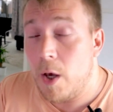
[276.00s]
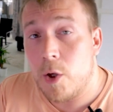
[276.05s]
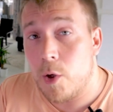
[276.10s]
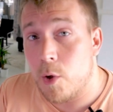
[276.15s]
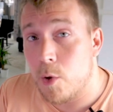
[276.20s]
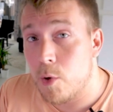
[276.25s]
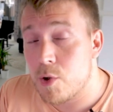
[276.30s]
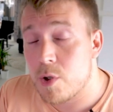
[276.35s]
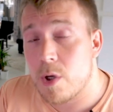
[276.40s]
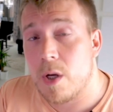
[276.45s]

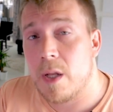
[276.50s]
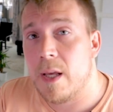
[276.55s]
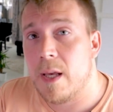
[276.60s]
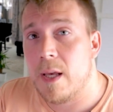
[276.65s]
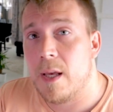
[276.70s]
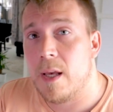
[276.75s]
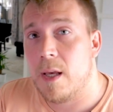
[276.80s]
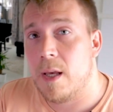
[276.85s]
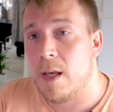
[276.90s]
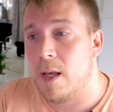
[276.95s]
Usually
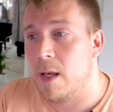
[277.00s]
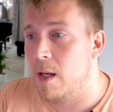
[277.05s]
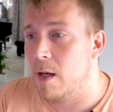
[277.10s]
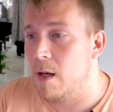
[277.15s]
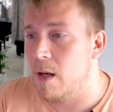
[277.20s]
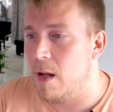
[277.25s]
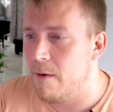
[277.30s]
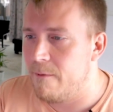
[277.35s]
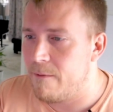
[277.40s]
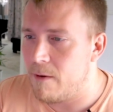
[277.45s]

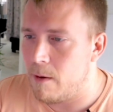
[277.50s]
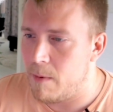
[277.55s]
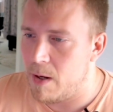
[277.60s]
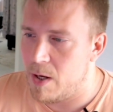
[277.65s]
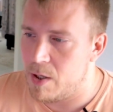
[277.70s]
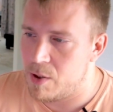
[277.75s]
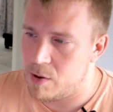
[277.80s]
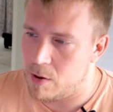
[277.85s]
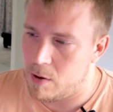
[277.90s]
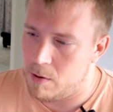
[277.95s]
in
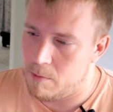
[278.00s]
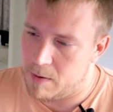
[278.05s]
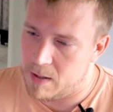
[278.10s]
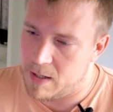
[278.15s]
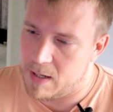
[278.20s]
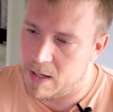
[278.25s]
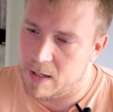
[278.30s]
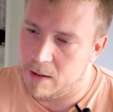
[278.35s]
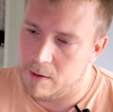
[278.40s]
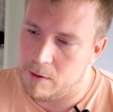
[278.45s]
inflammation
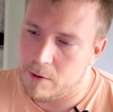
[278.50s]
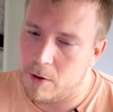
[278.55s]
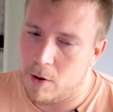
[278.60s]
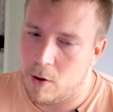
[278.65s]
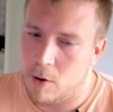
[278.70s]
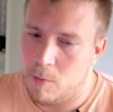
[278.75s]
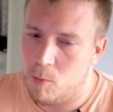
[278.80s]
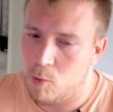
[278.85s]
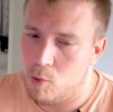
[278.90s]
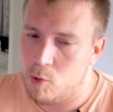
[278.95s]
pain,
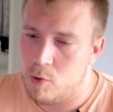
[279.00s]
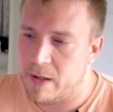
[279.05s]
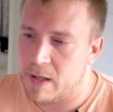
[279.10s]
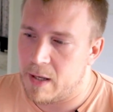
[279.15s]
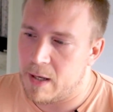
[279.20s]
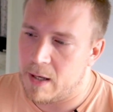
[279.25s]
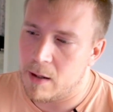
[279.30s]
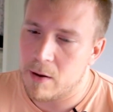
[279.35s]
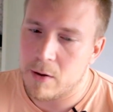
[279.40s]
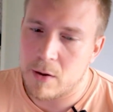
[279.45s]
the
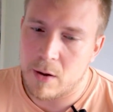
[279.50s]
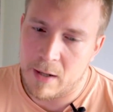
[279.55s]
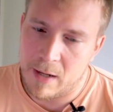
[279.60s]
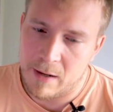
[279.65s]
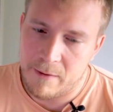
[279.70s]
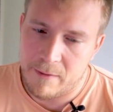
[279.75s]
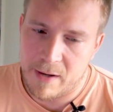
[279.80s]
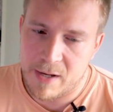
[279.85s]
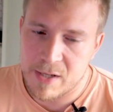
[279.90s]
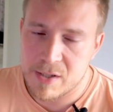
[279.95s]
moving and the
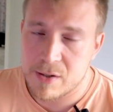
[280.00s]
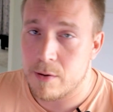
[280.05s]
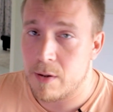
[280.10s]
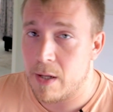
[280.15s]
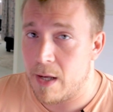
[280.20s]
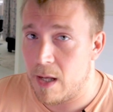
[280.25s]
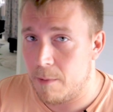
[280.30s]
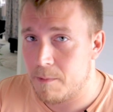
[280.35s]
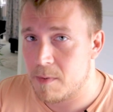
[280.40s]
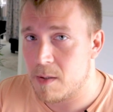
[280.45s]

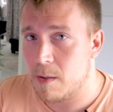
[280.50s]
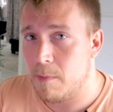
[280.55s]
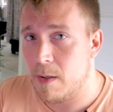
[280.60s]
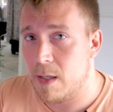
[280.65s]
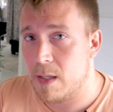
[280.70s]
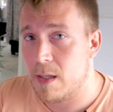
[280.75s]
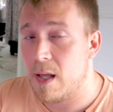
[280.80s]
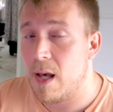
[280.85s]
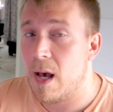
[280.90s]
elevation helps a bit,